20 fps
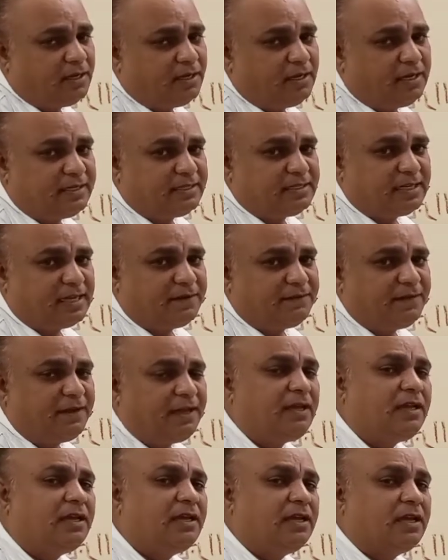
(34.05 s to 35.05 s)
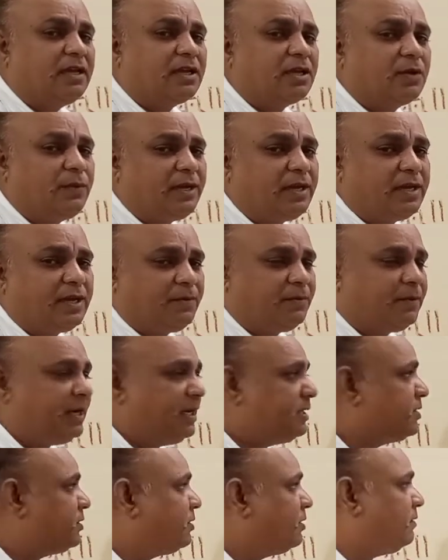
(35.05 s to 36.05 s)
let's have a quick
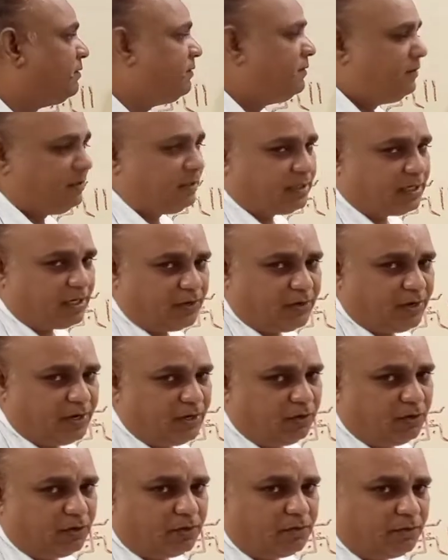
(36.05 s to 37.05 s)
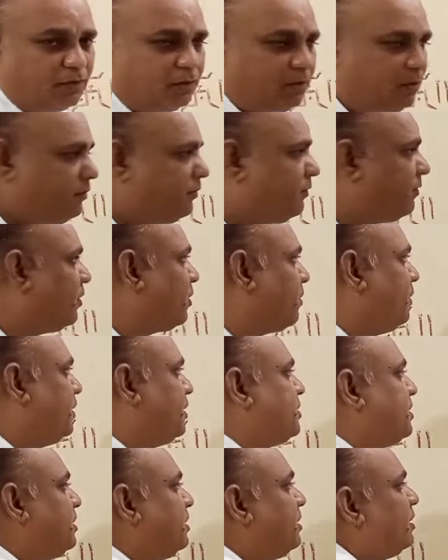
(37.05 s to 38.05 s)
revise of thyroid hormone
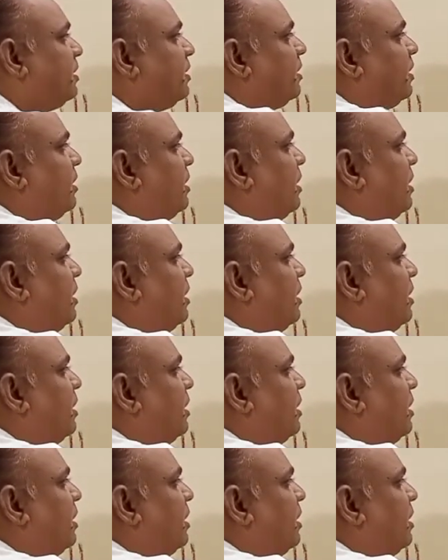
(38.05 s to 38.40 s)
formation.